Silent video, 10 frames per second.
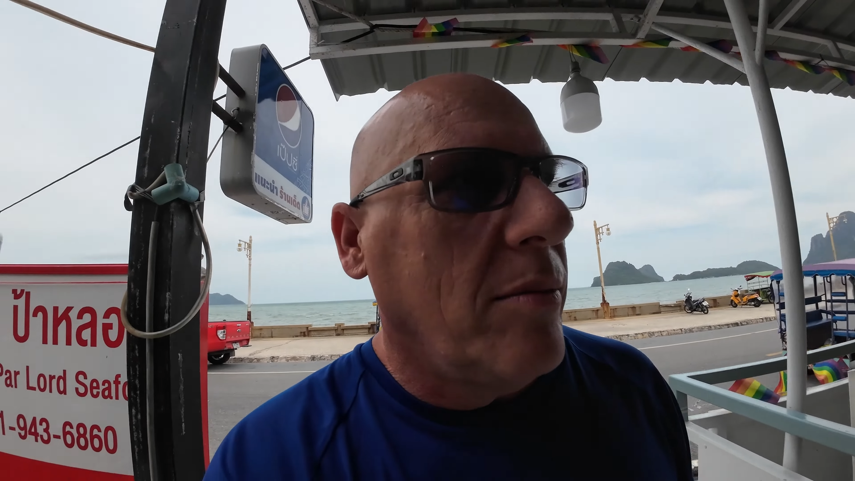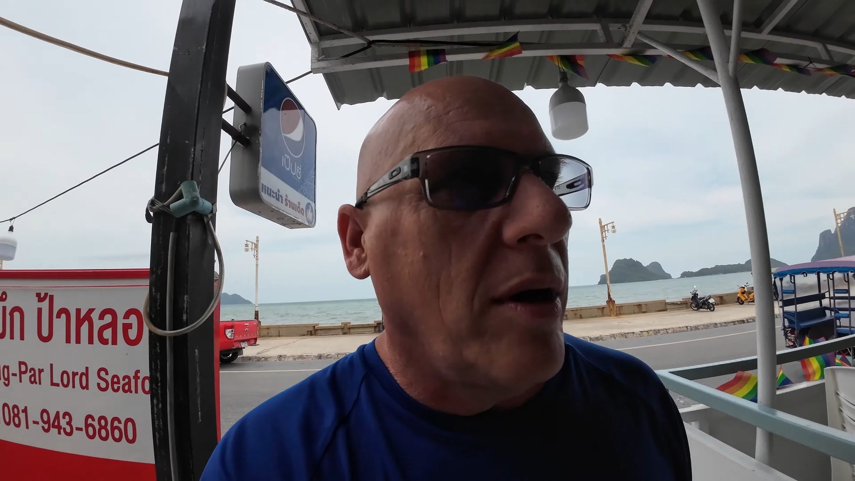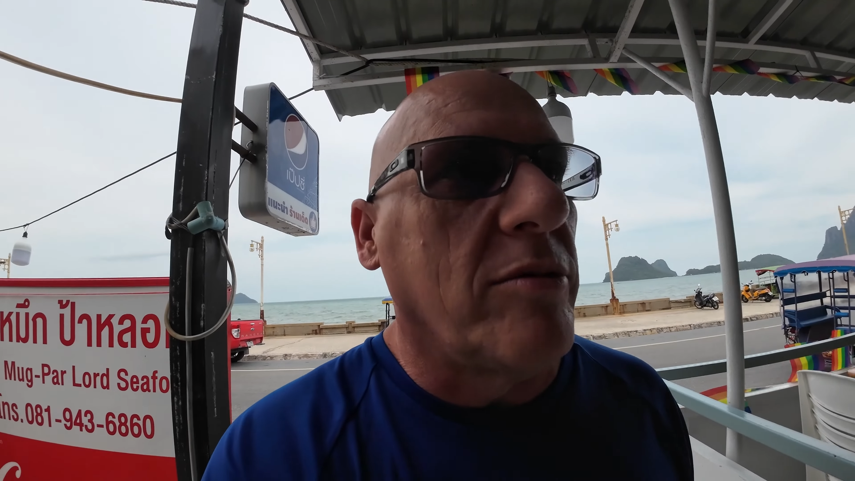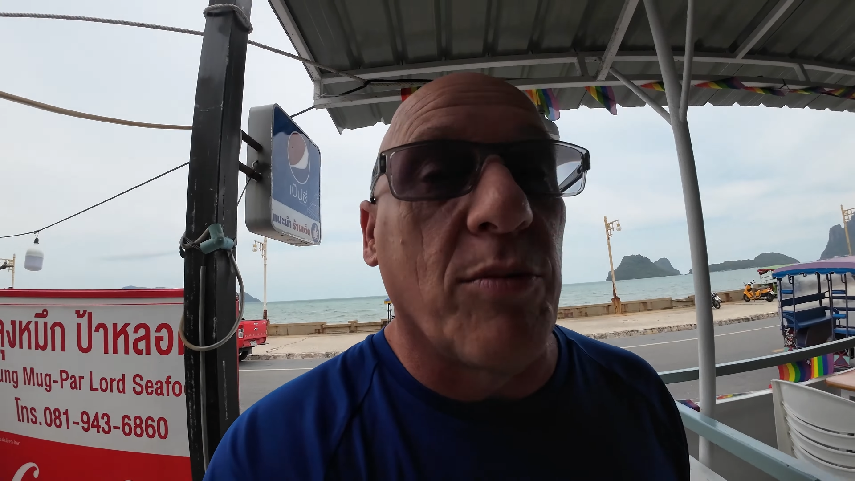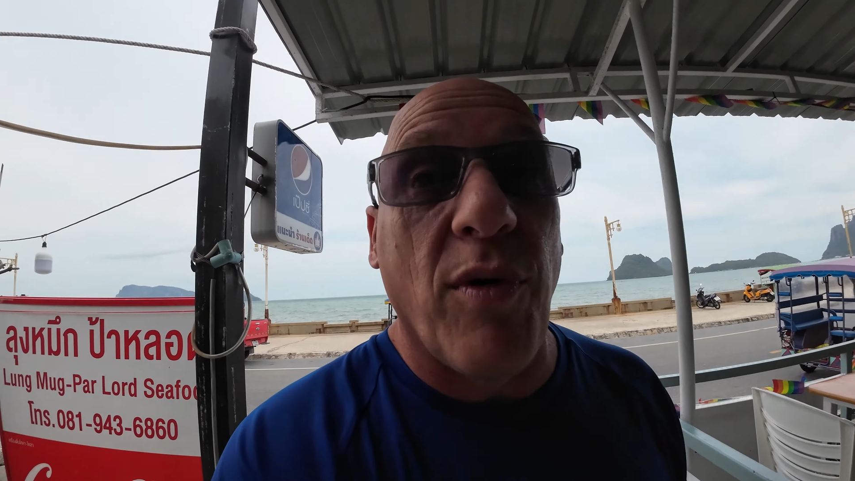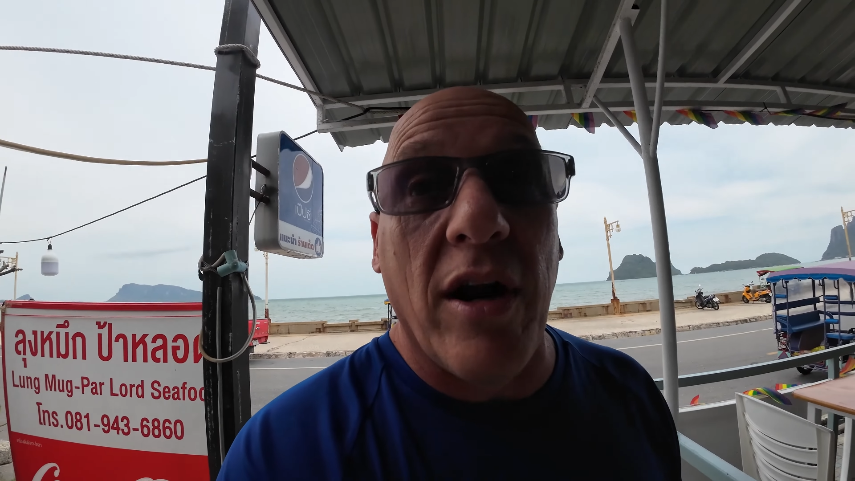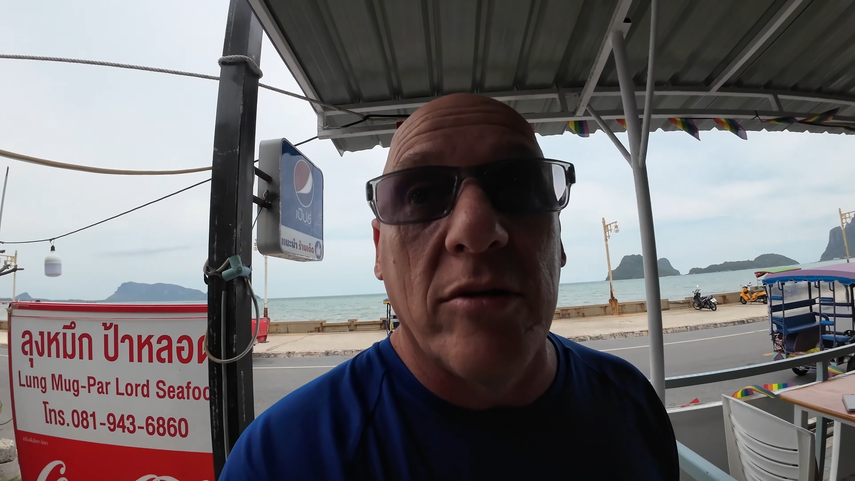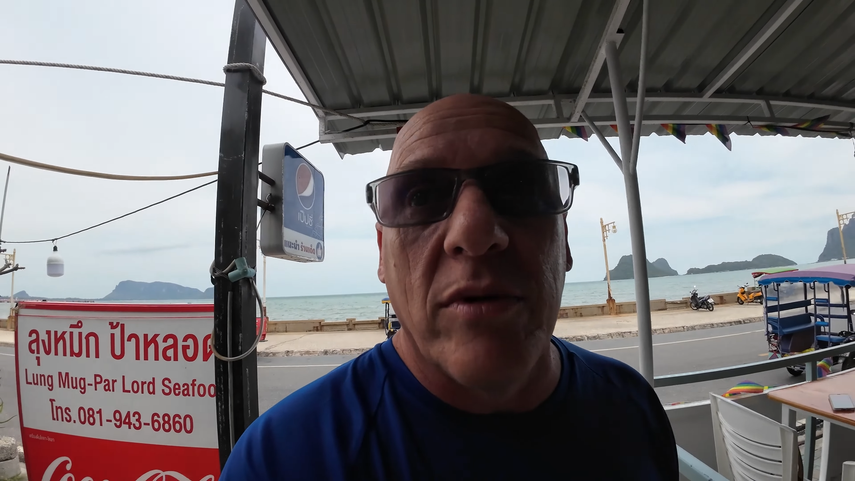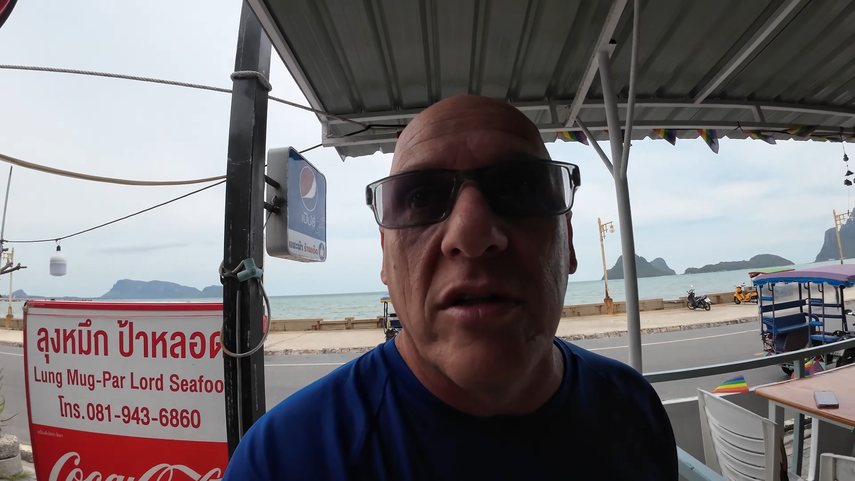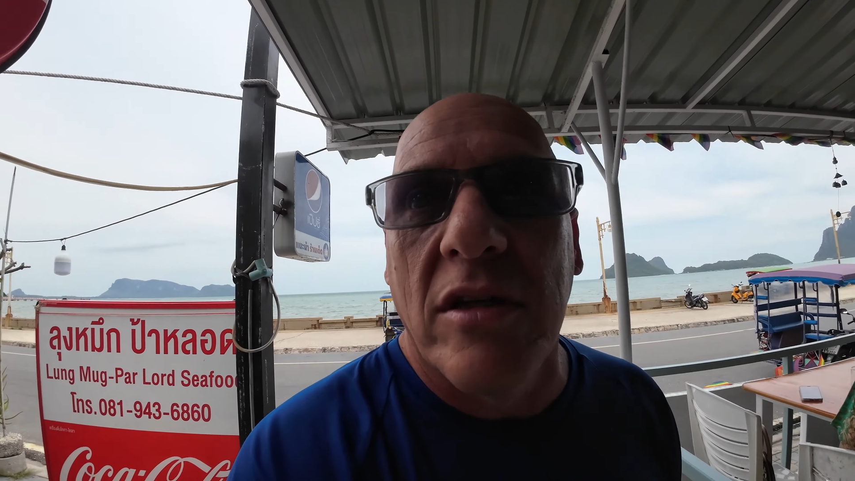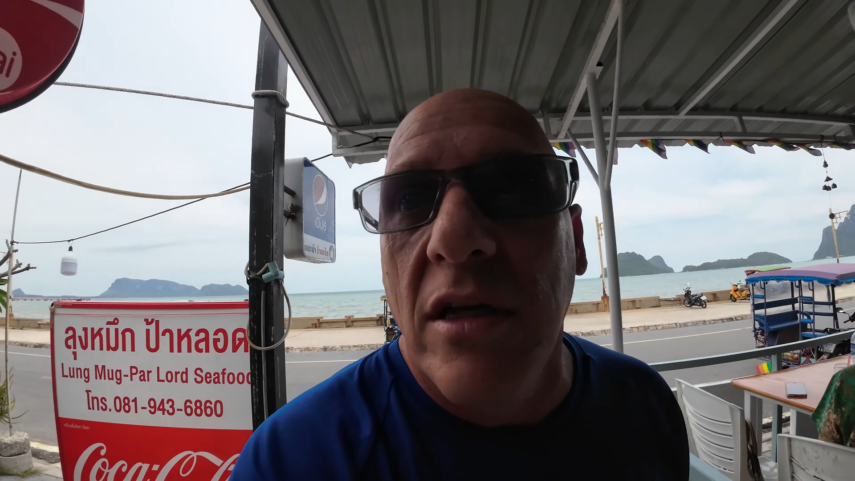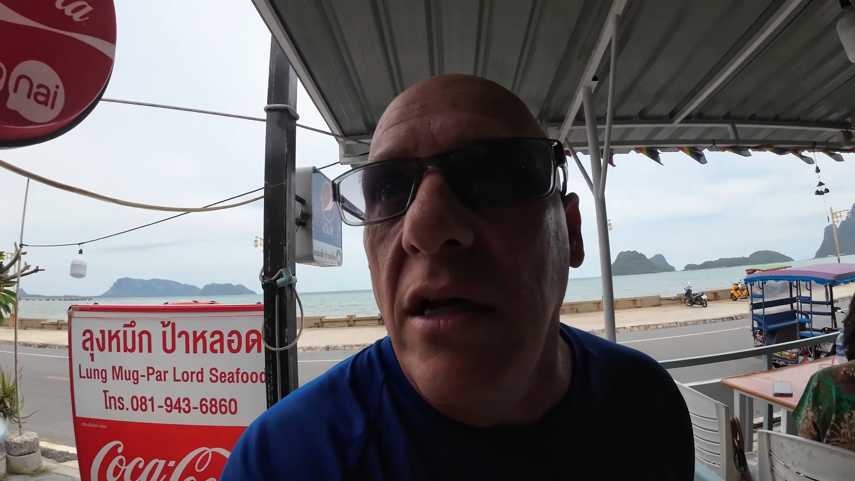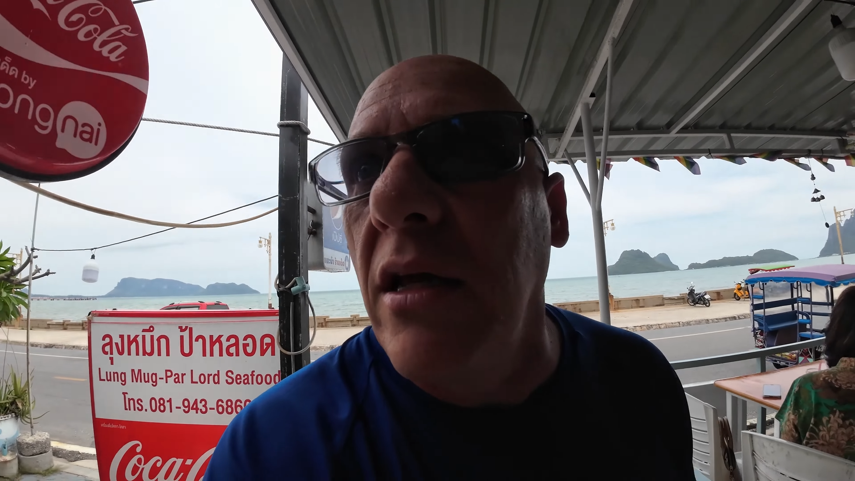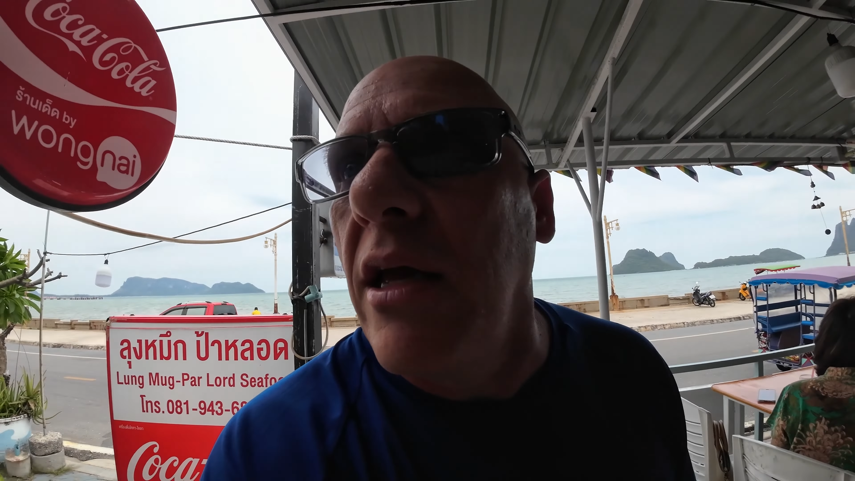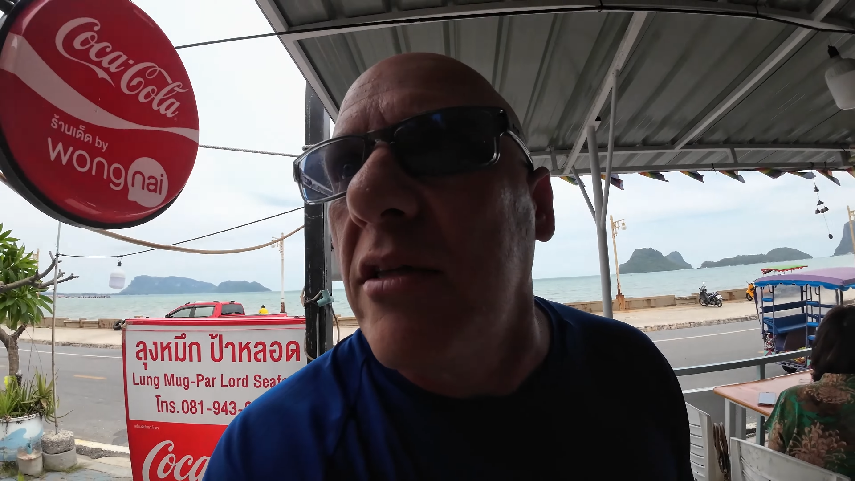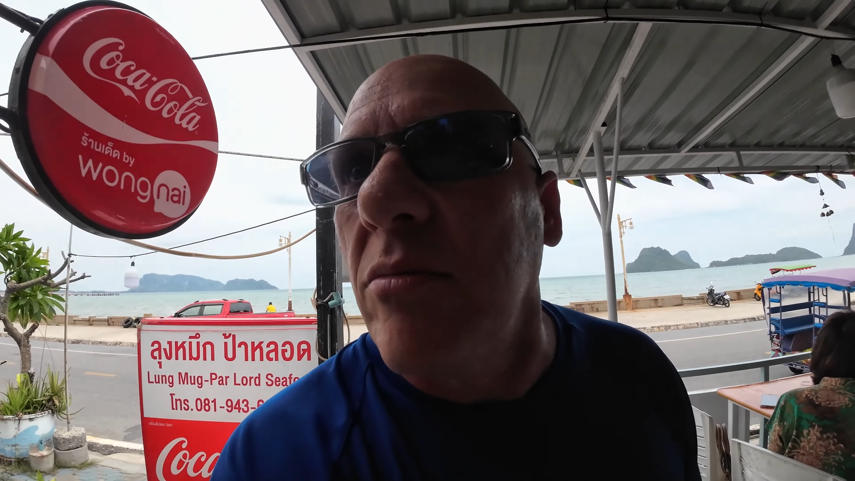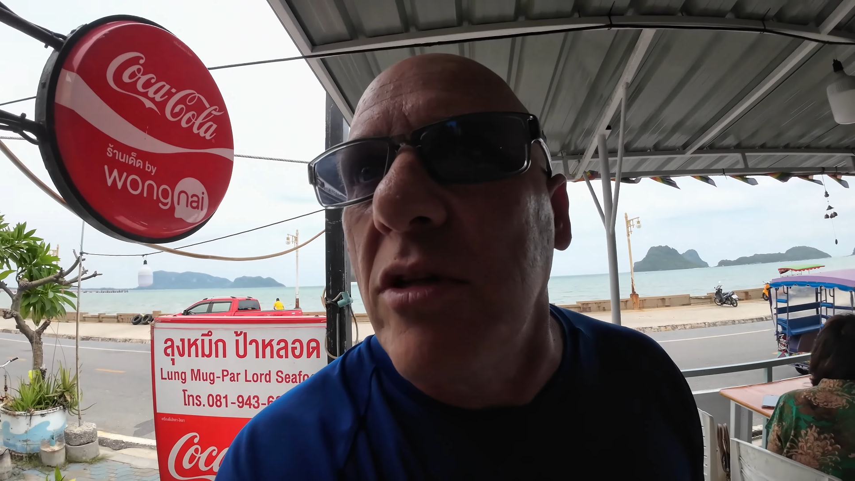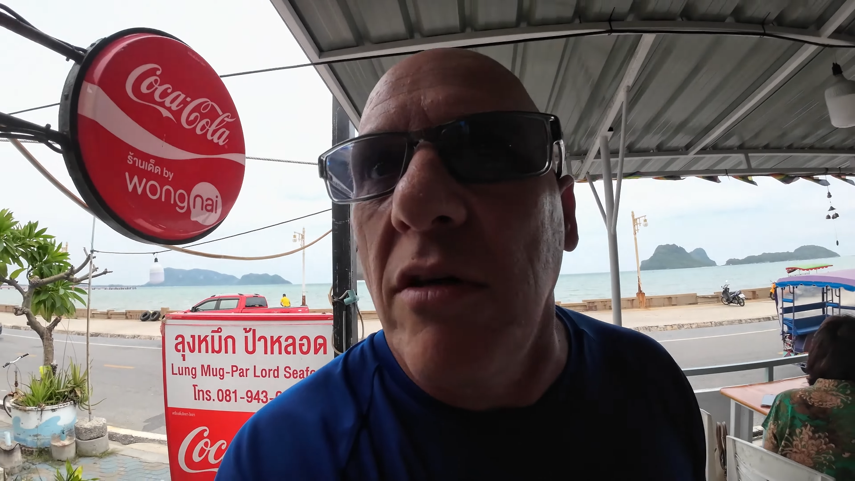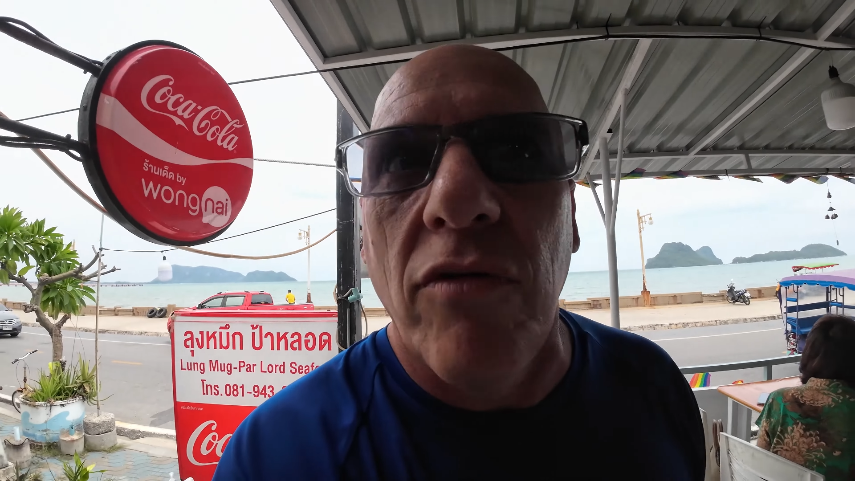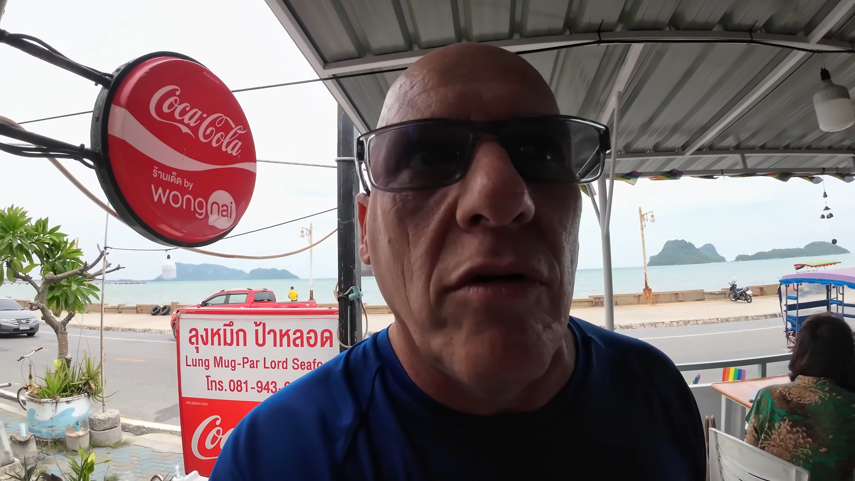I'm surprised Mrs. C didn't get some
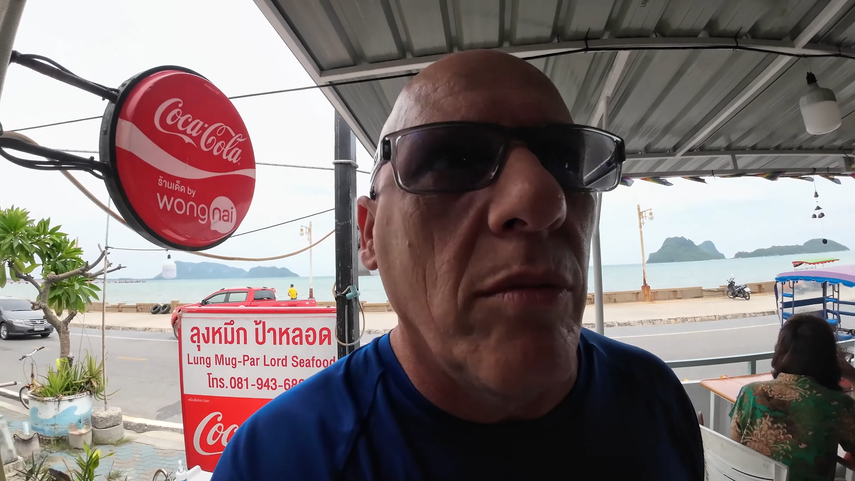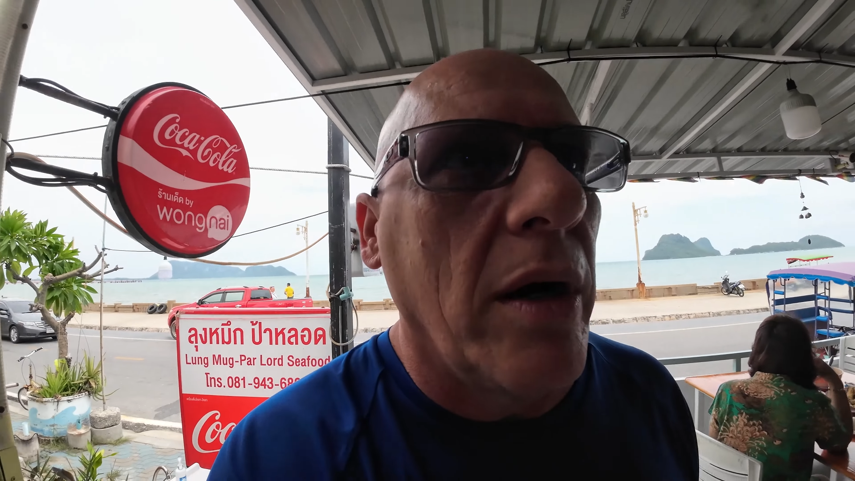seafood,